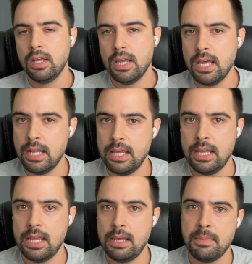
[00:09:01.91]
and
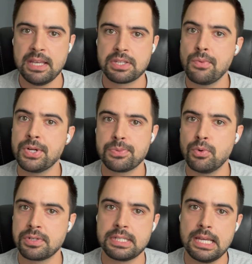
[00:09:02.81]
it makes so much
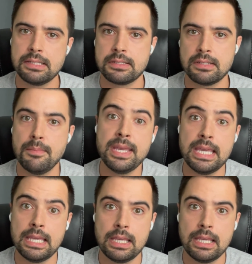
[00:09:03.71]
more sense to me